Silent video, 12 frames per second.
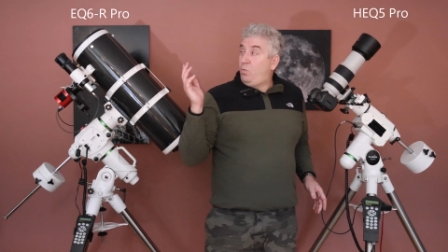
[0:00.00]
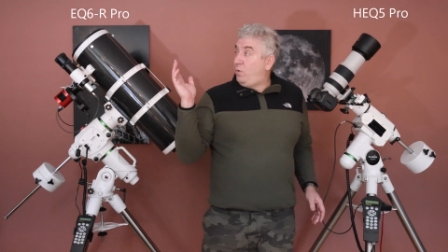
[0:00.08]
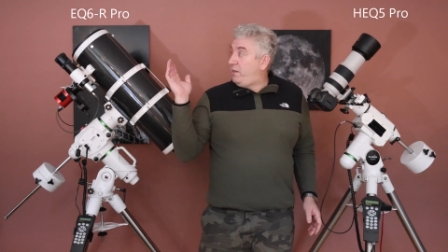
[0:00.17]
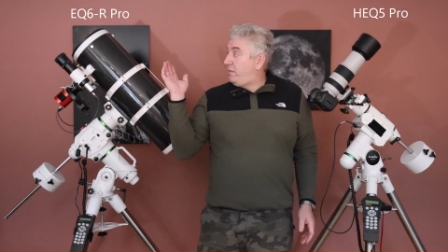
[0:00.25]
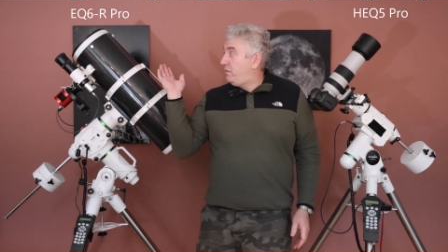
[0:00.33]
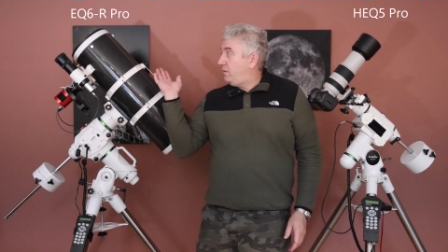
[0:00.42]

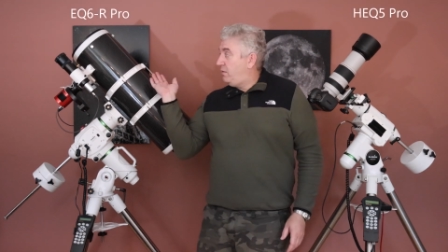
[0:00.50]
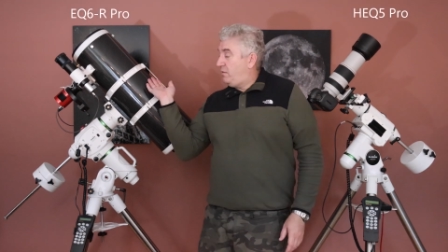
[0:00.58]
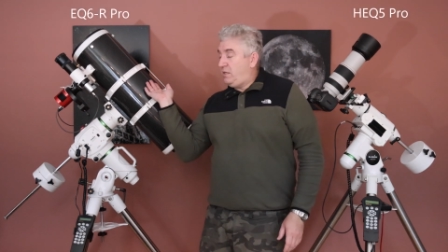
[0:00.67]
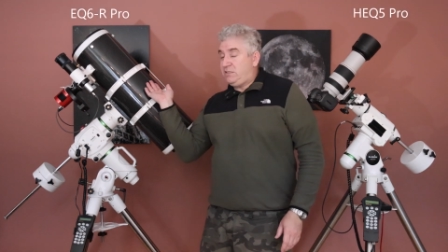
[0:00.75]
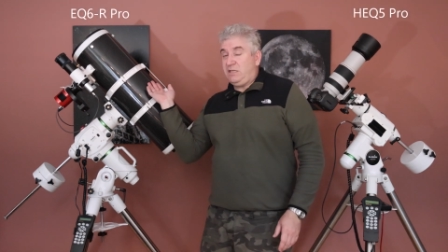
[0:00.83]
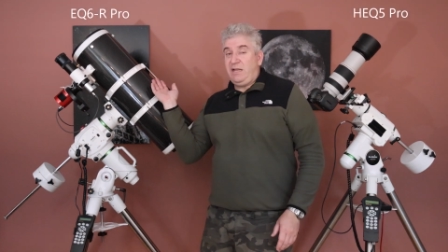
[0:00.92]
with
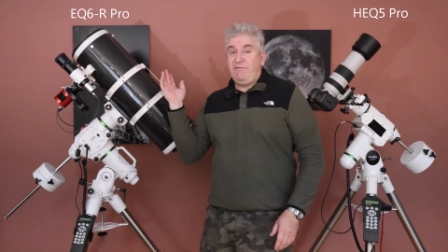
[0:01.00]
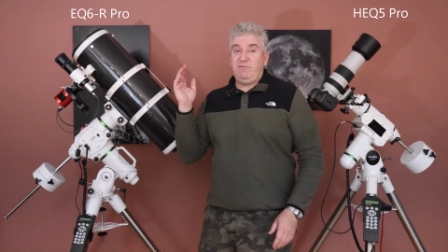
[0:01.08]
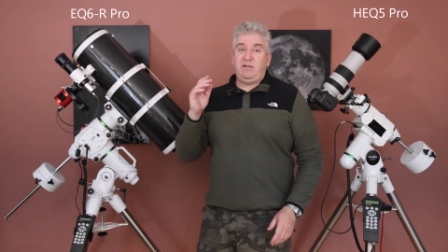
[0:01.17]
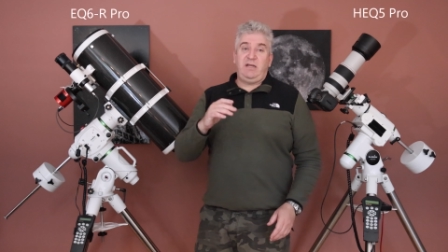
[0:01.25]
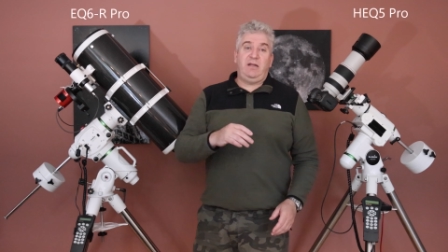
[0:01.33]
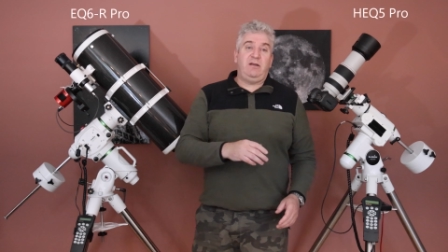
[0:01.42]
this
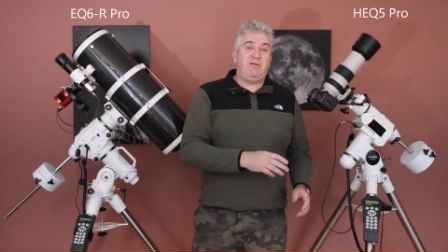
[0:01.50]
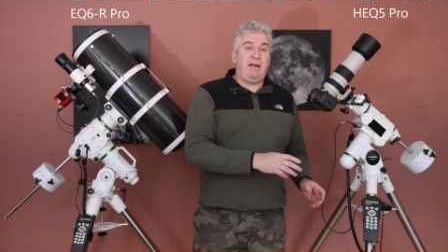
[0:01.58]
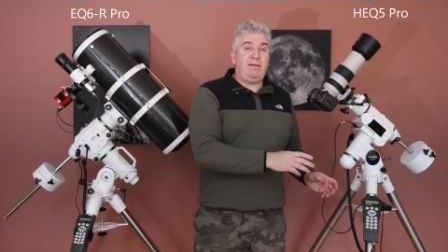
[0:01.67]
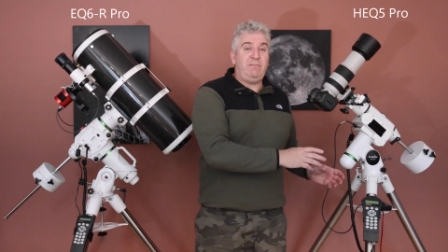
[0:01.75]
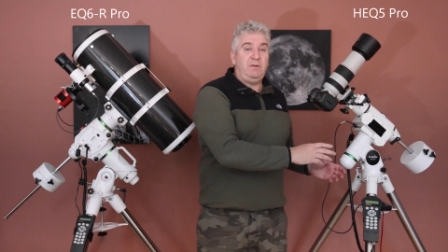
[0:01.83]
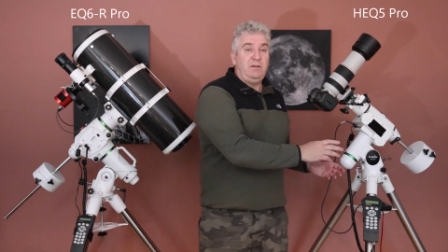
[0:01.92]
11
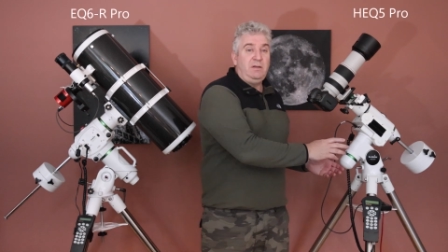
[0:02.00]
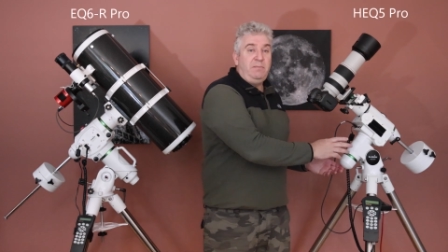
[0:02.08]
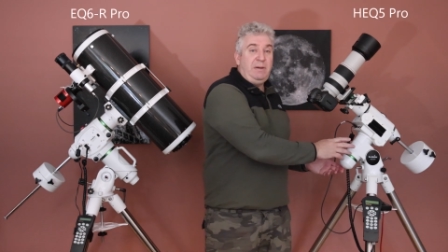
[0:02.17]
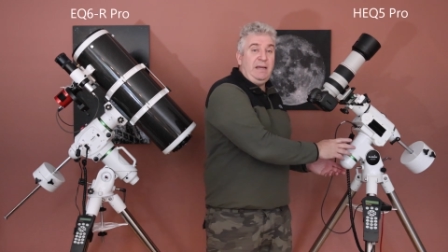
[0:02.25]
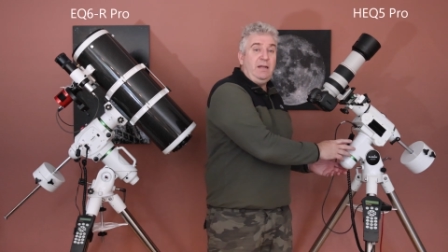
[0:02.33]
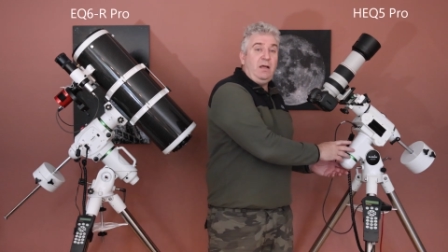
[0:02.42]
kilogram
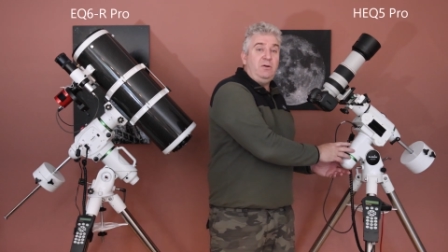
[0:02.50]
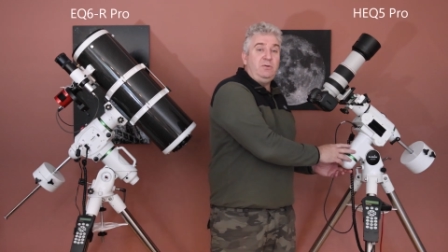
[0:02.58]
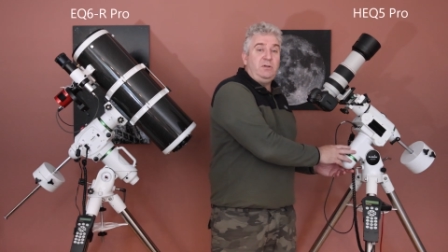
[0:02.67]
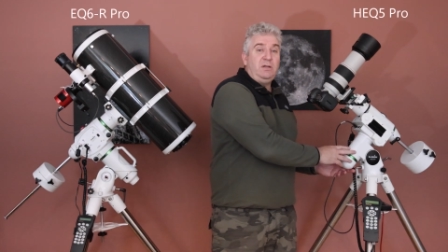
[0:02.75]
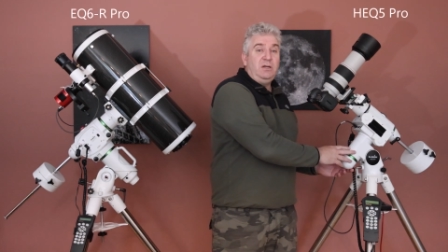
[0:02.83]
payload